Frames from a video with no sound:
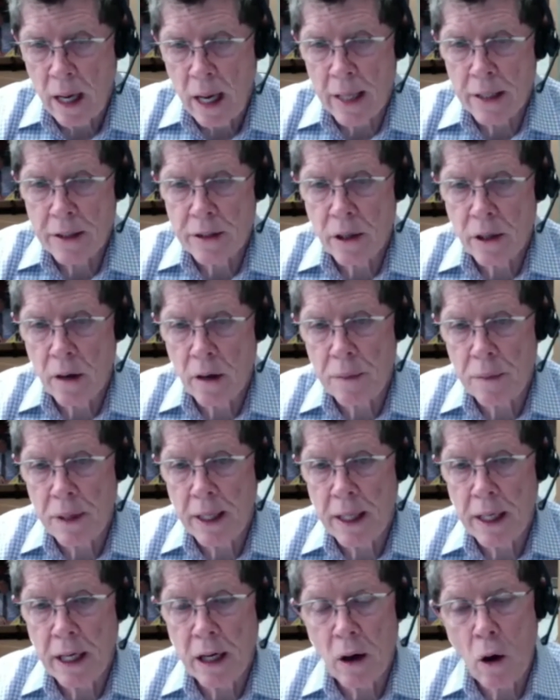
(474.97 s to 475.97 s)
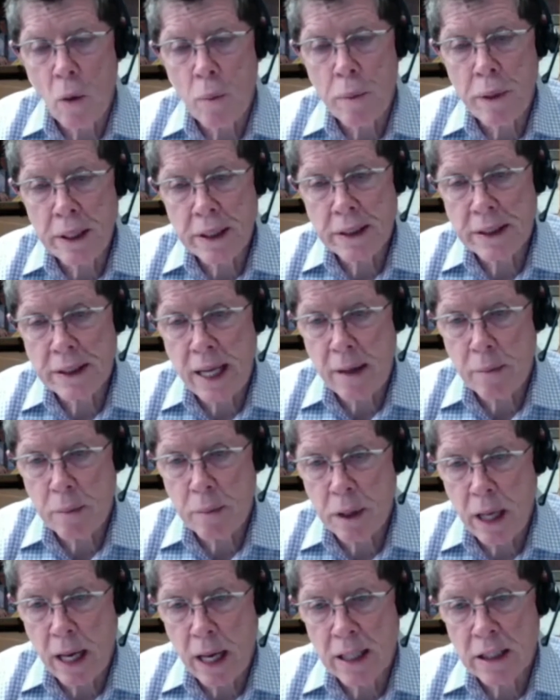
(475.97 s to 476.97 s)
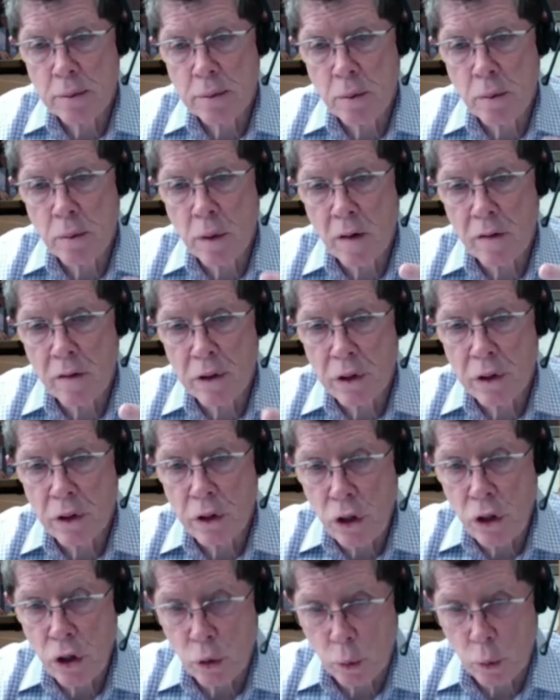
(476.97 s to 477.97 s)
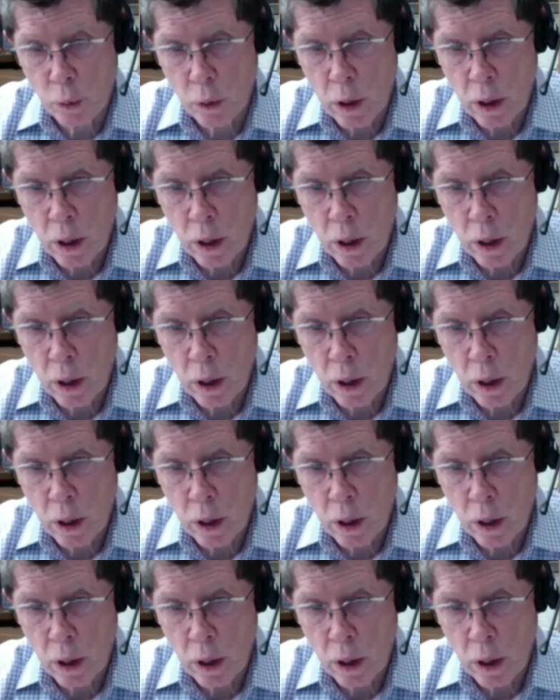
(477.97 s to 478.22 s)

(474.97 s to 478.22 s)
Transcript: And so I'm thinking an opening statement has to be relevant to you,